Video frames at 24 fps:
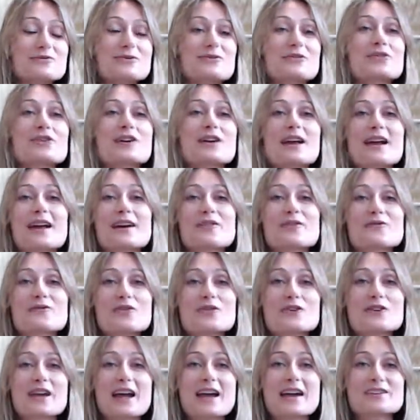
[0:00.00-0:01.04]
create a
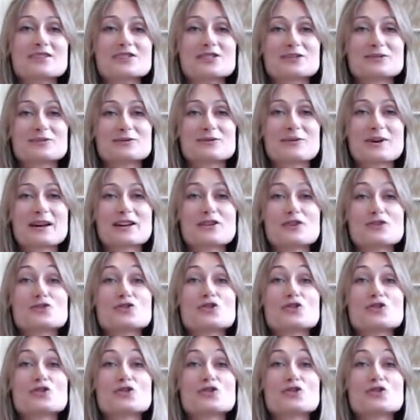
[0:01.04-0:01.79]
vocation where you